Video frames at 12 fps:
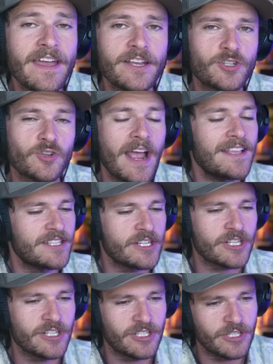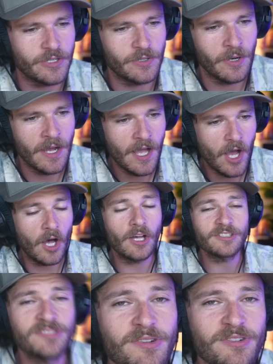then they transition to,
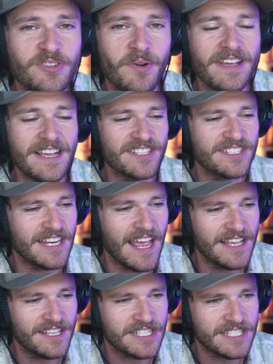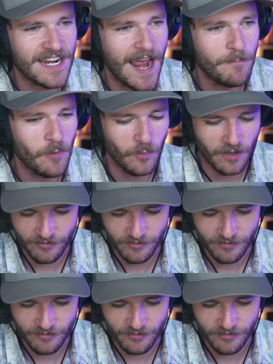also joining us today is Sniper